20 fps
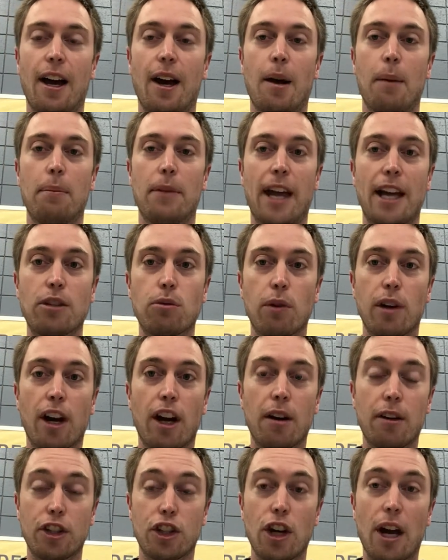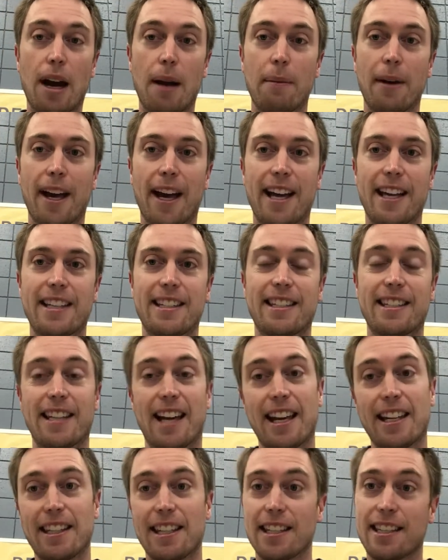That's what our job as
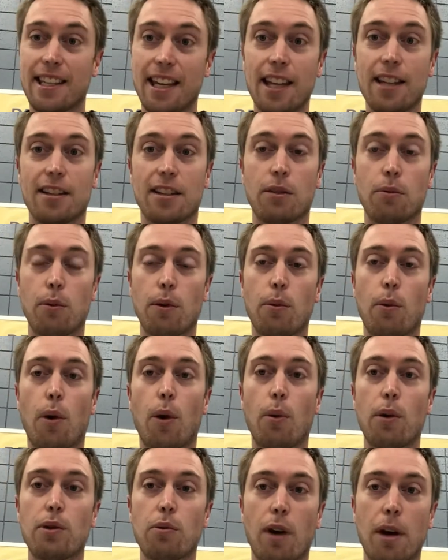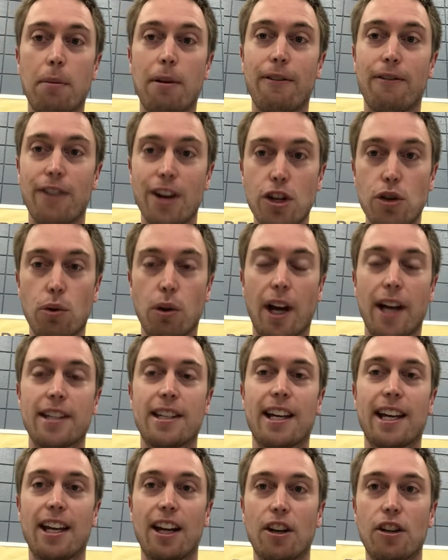scientists is. We always want to be
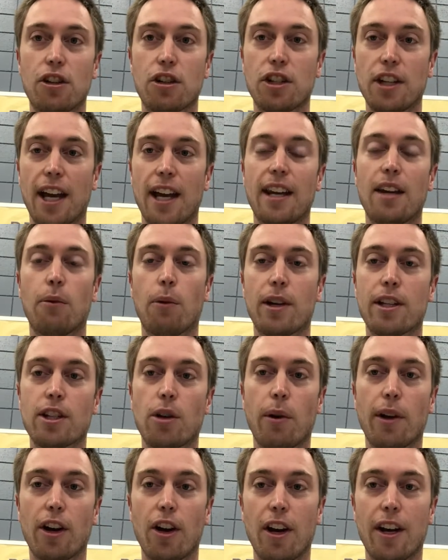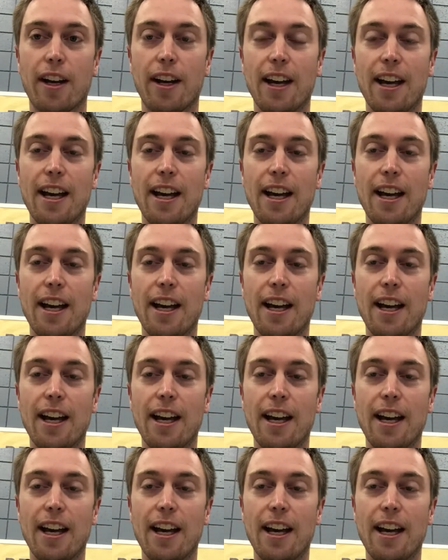visualizing and understanding what is going on.